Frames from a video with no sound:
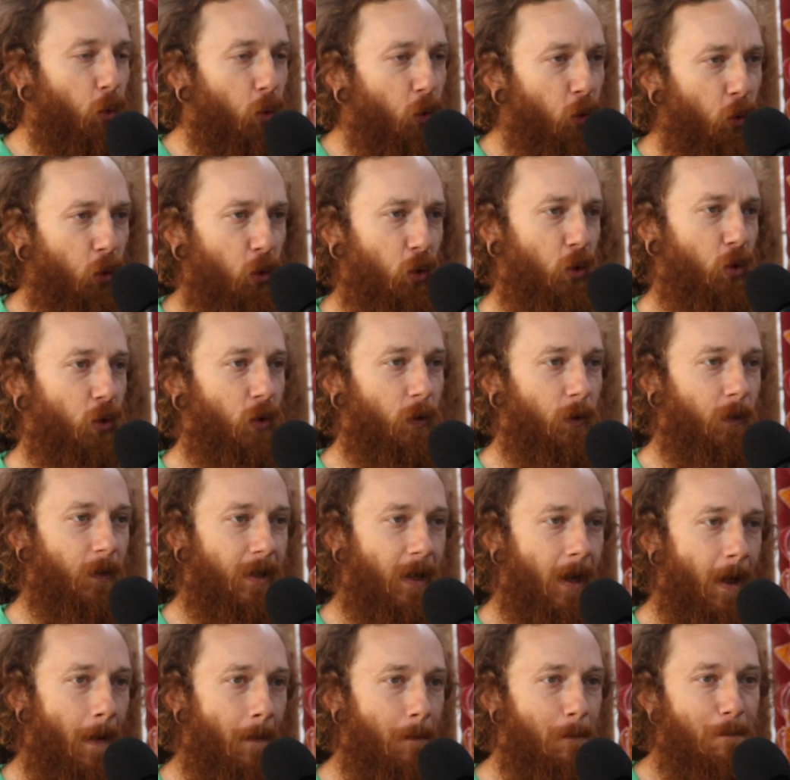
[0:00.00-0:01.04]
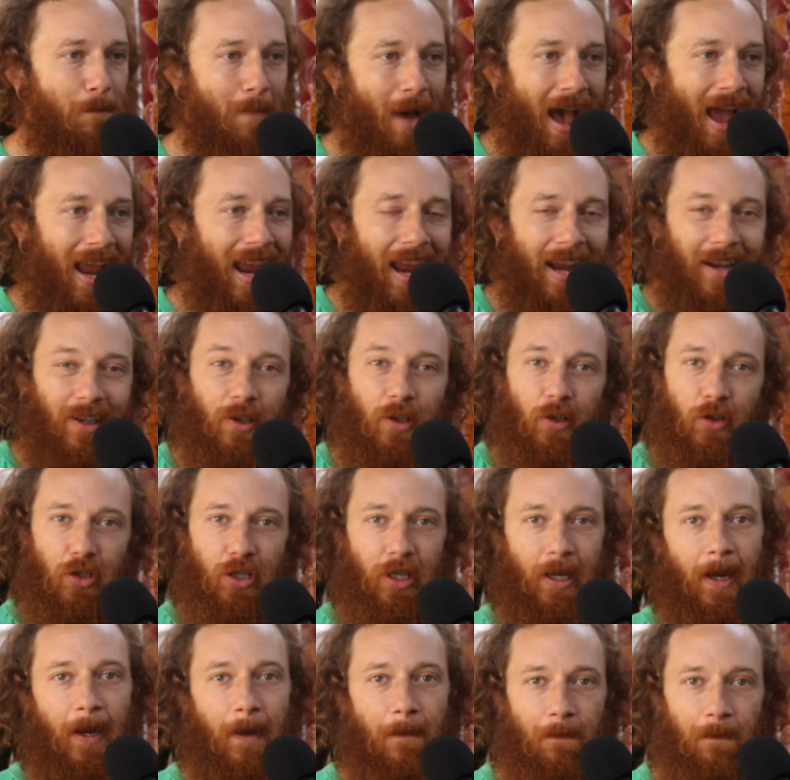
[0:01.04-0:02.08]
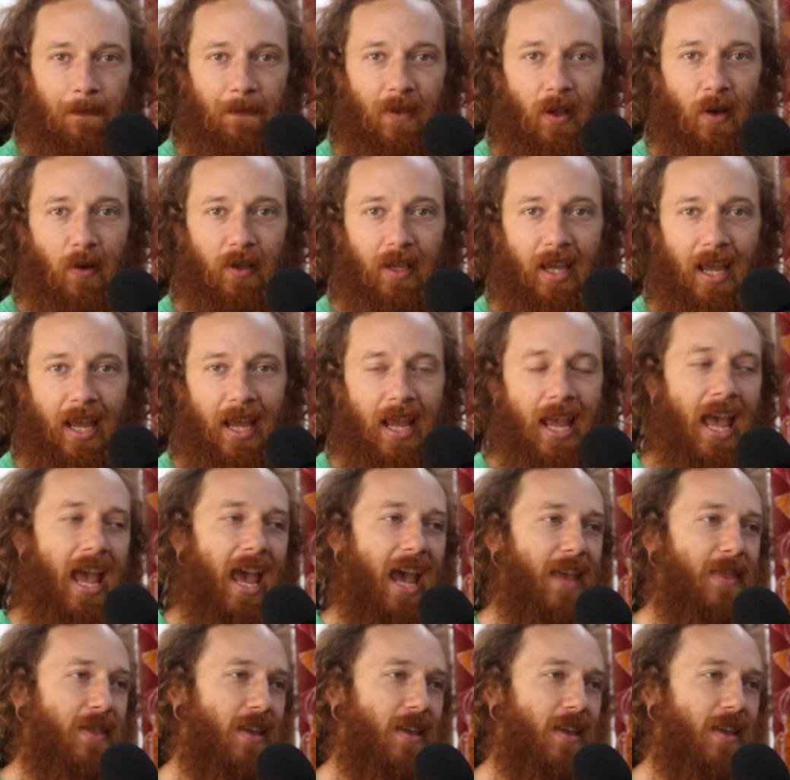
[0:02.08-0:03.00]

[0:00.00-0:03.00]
ruled by energy. Okay.